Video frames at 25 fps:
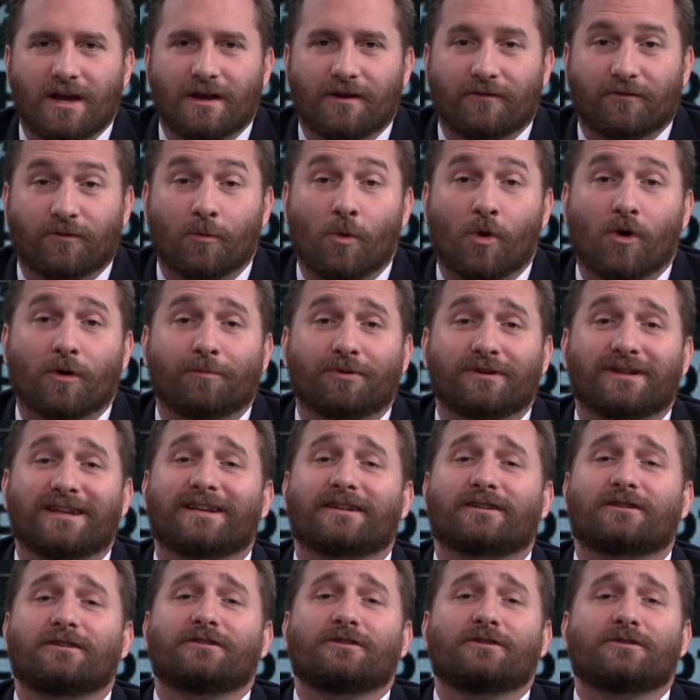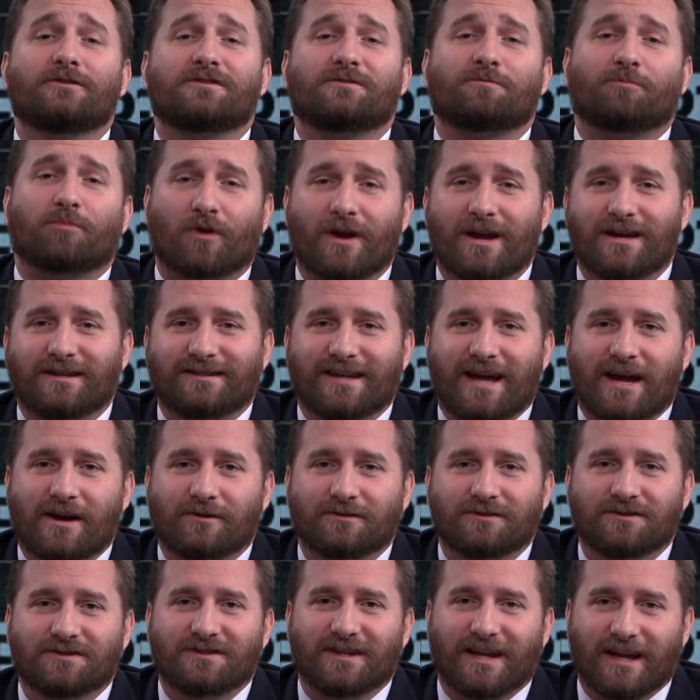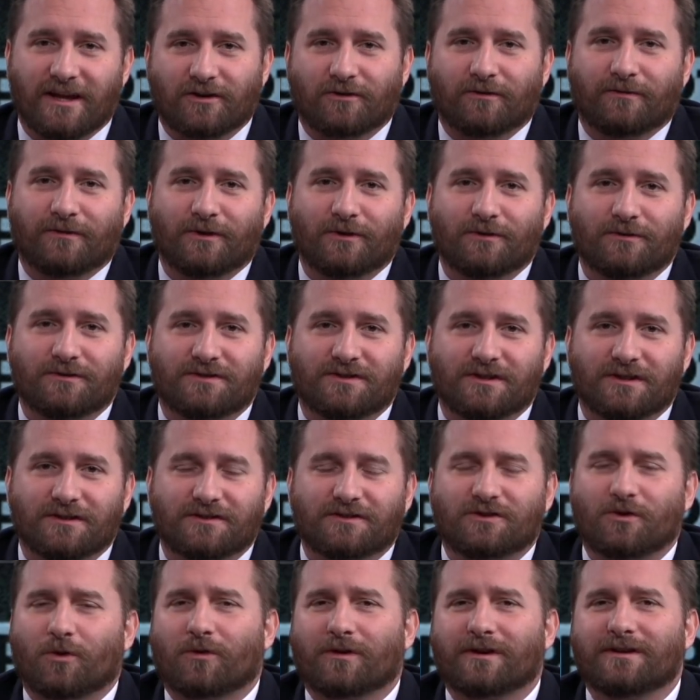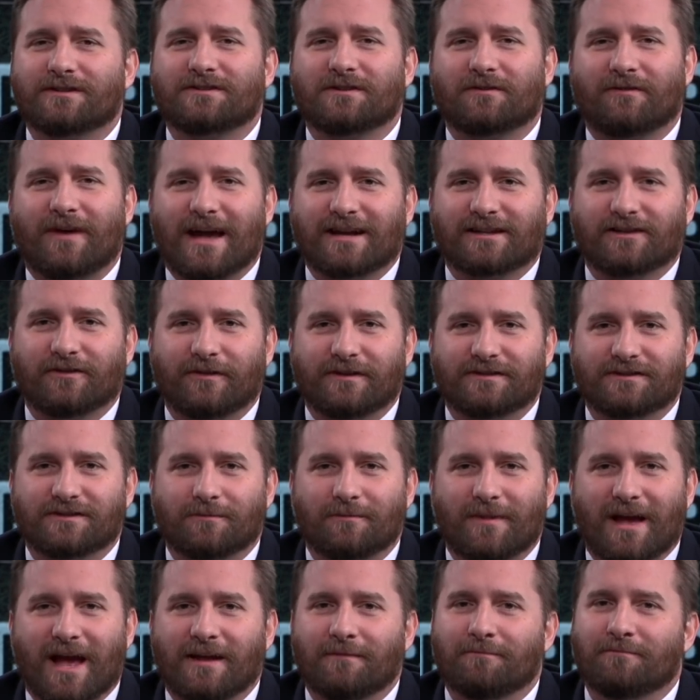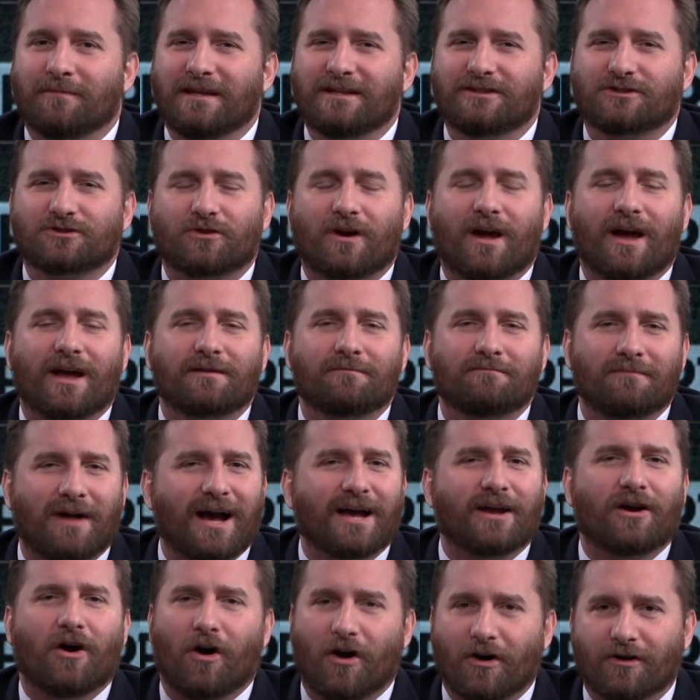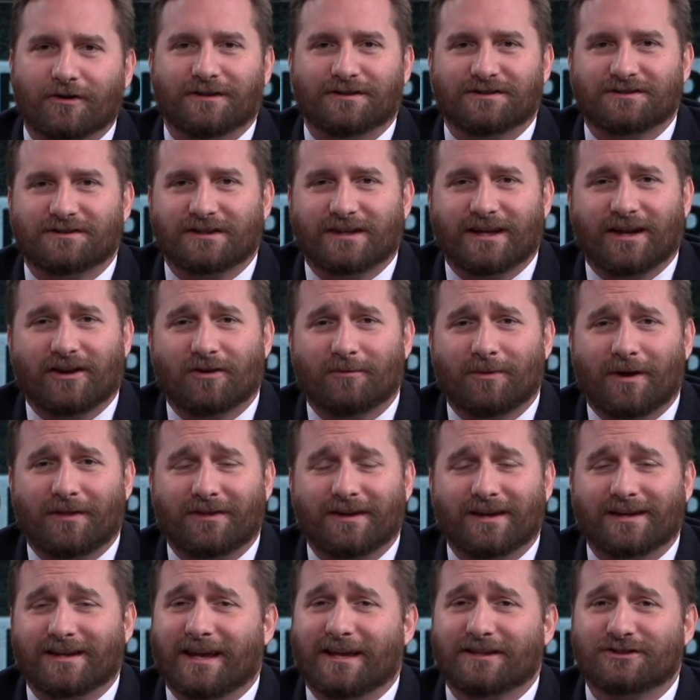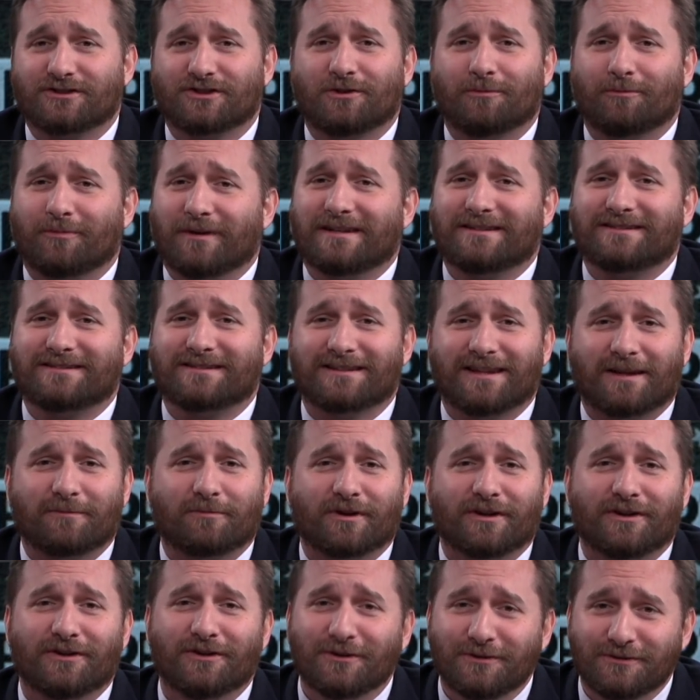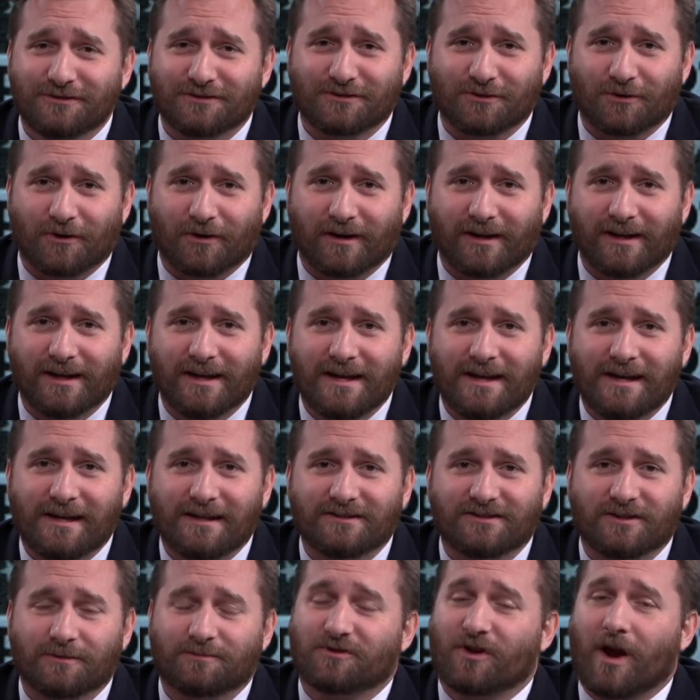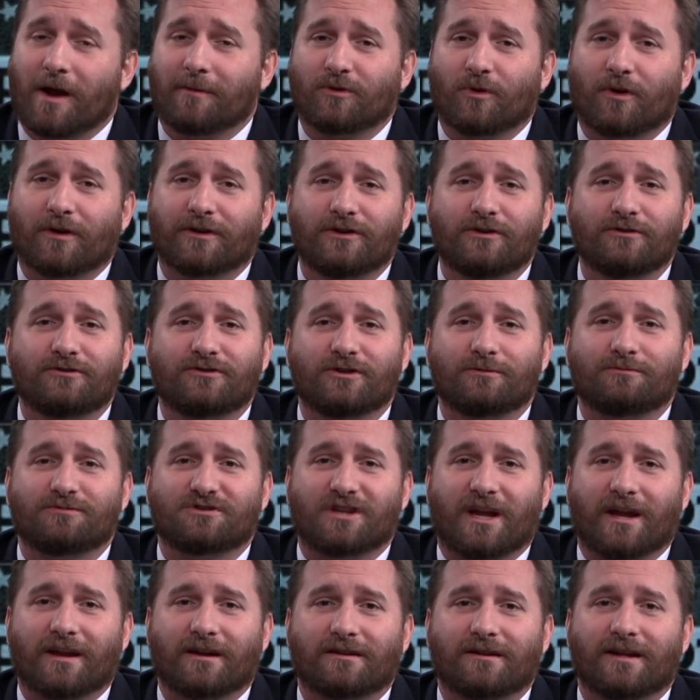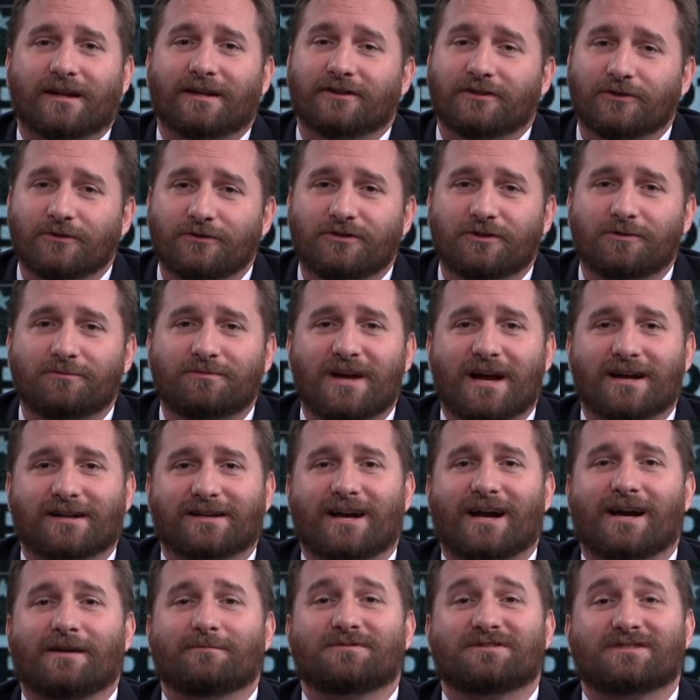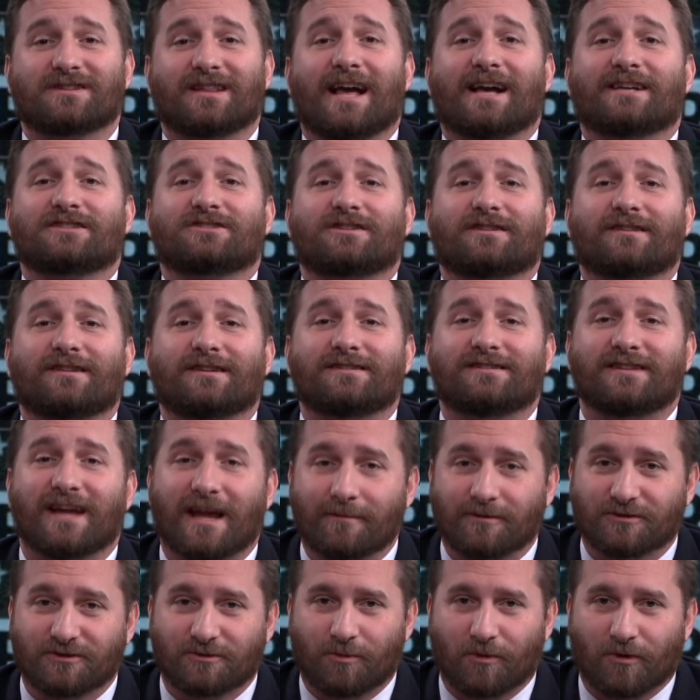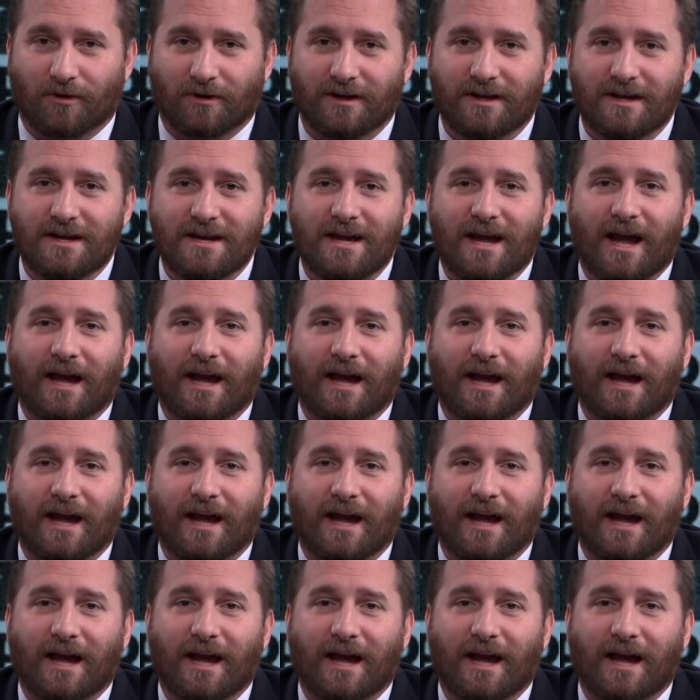For more political news breakdowns, interviews, stories of activism, and me trying my hardest to care about the occasional big celebrity news story, subscribe to our YouTube channel at youtube.com slash The Damage Report.